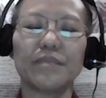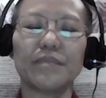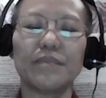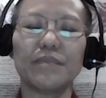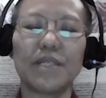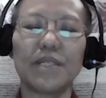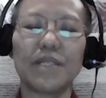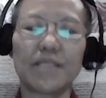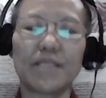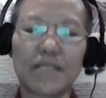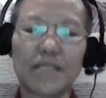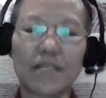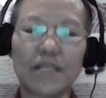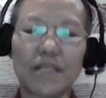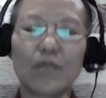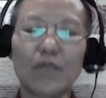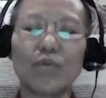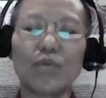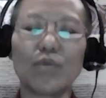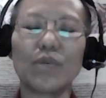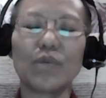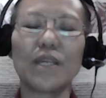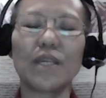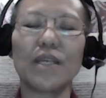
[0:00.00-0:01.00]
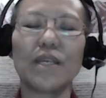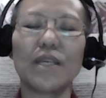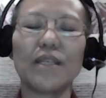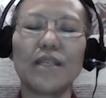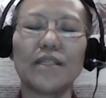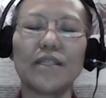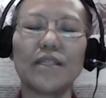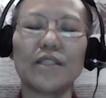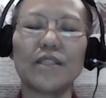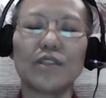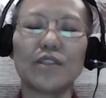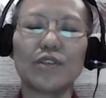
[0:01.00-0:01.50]
but still okay.
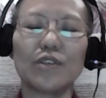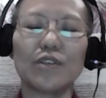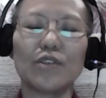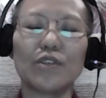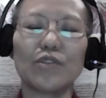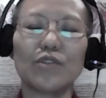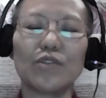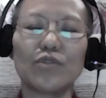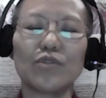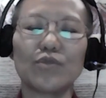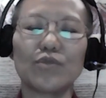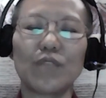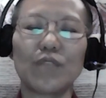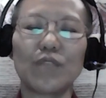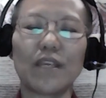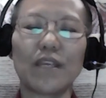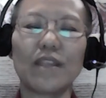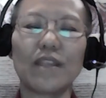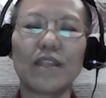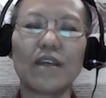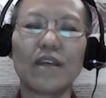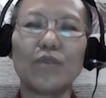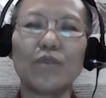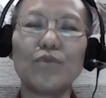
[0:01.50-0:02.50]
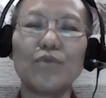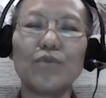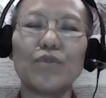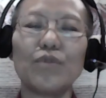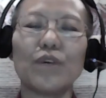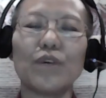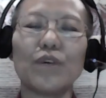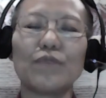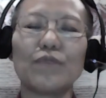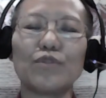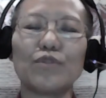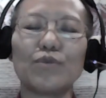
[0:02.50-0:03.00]
So then now
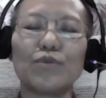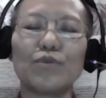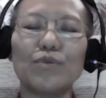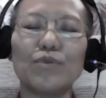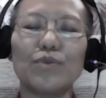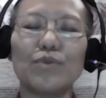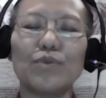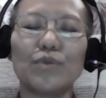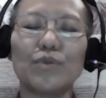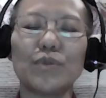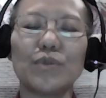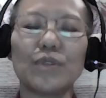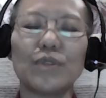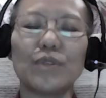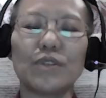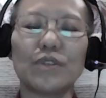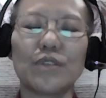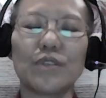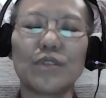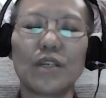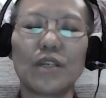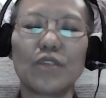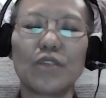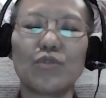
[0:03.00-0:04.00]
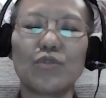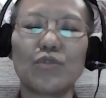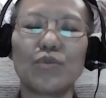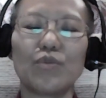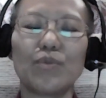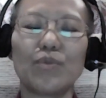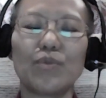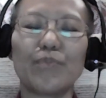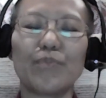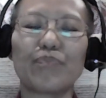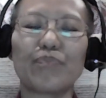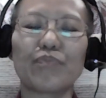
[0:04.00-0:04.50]
you have to try
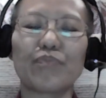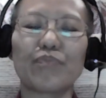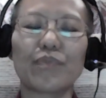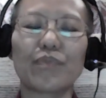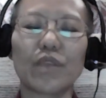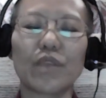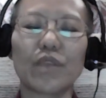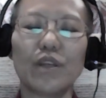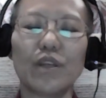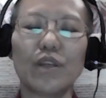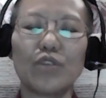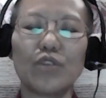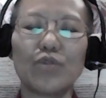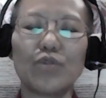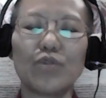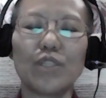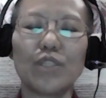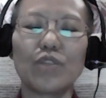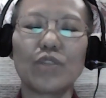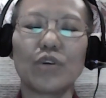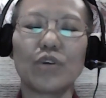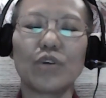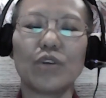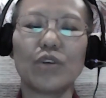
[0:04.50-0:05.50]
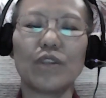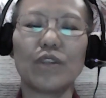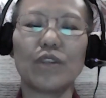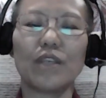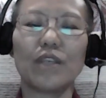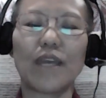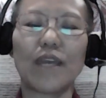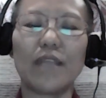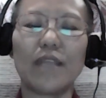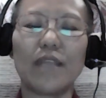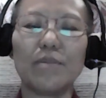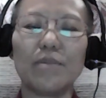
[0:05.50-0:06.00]
to do it on
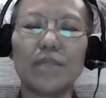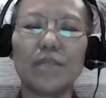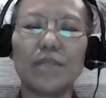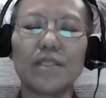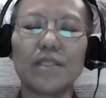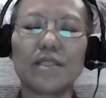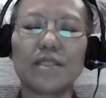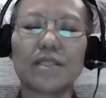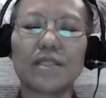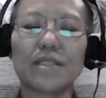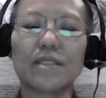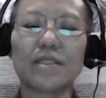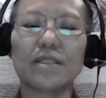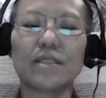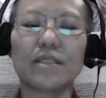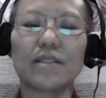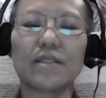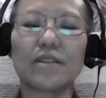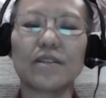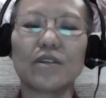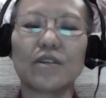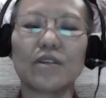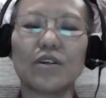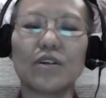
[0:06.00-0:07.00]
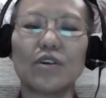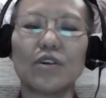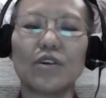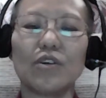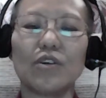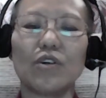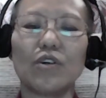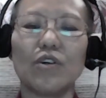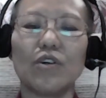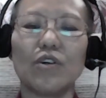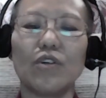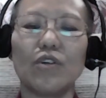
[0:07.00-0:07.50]
the enemies,
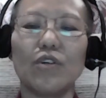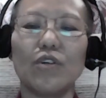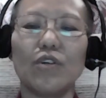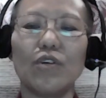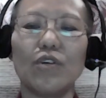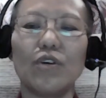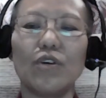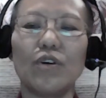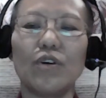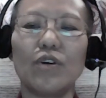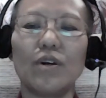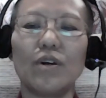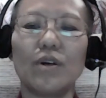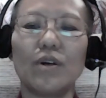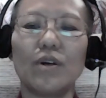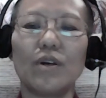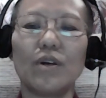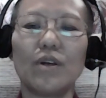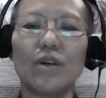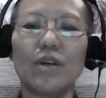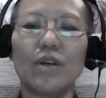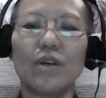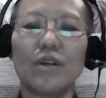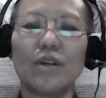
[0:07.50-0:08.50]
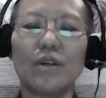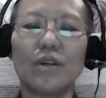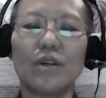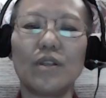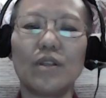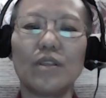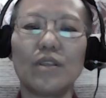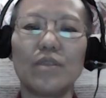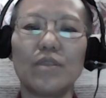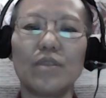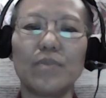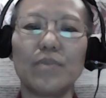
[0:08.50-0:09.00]
or
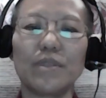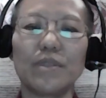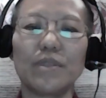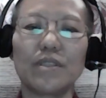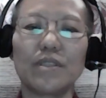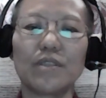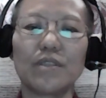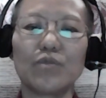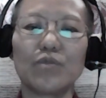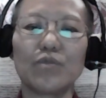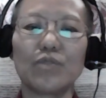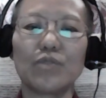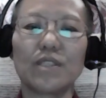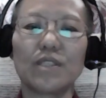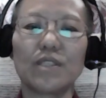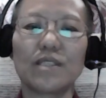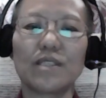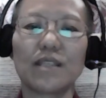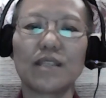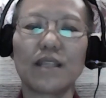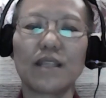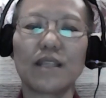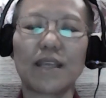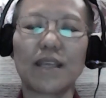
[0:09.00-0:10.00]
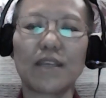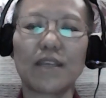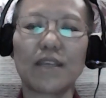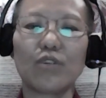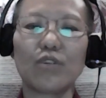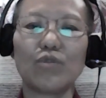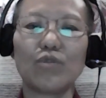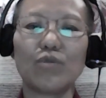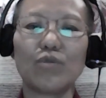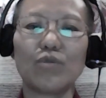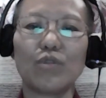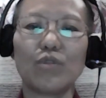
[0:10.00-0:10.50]
the person who doesn't
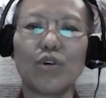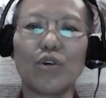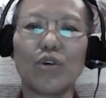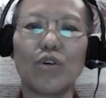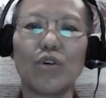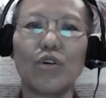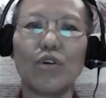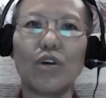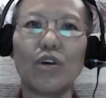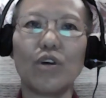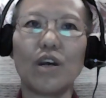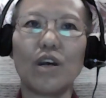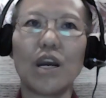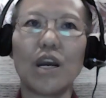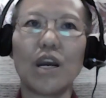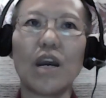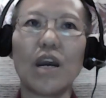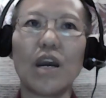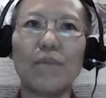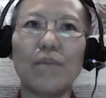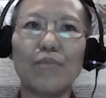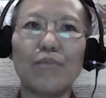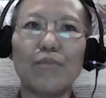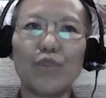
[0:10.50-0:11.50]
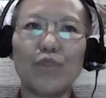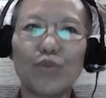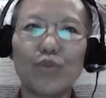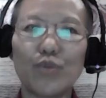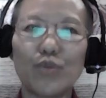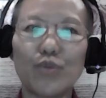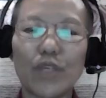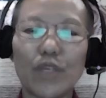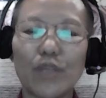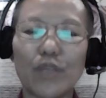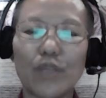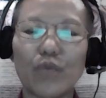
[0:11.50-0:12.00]
like you or harm
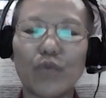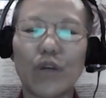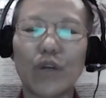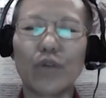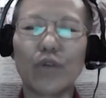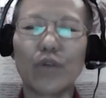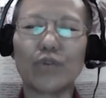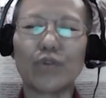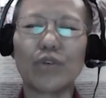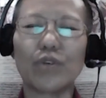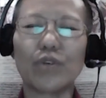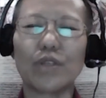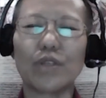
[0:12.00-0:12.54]
you in one